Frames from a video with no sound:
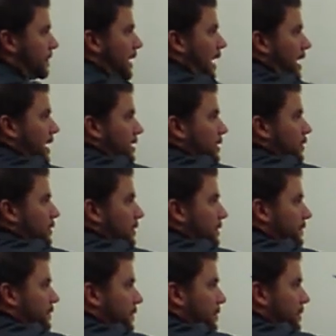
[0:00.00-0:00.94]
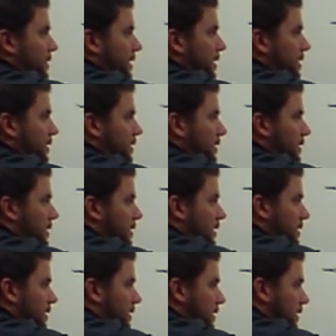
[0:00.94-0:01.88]
and going from here
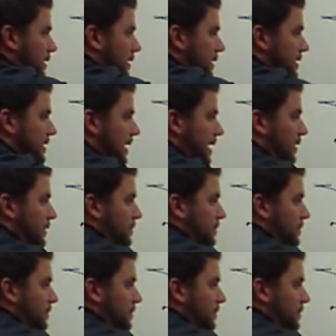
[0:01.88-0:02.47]
down,